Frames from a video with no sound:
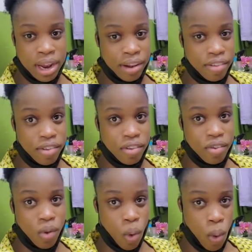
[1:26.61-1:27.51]
and
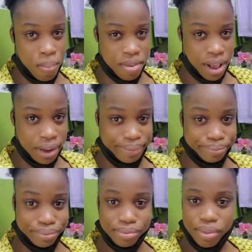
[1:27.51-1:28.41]
so upset,
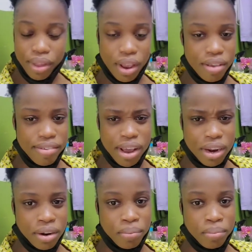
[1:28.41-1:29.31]
so I
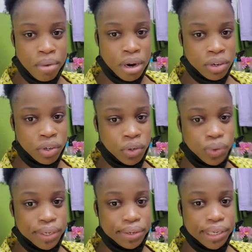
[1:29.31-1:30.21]
didn't bother to do it.